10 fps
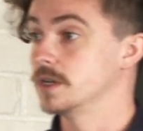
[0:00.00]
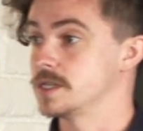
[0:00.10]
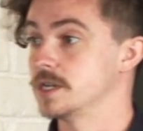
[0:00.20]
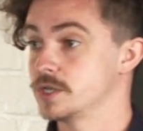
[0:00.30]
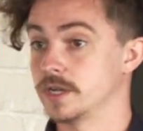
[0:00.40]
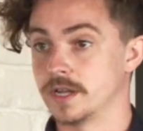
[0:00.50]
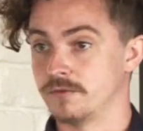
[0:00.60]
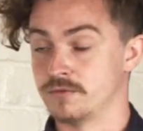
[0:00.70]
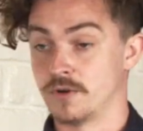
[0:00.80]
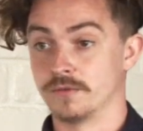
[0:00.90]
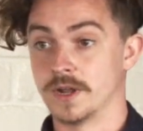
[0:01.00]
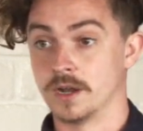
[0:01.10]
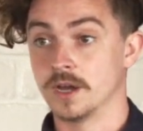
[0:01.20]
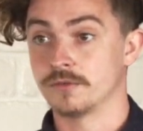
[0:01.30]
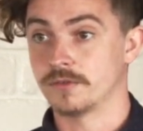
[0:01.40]
essentially, and they've evolved their
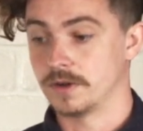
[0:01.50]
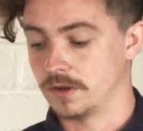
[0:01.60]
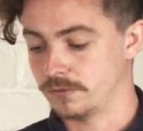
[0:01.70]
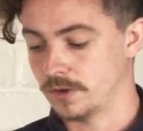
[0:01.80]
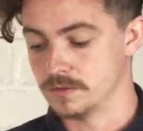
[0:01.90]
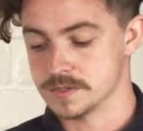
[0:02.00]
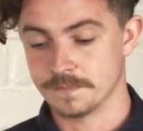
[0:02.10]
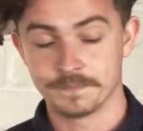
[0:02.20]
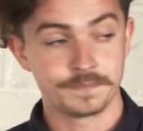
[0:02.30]
life without their phones.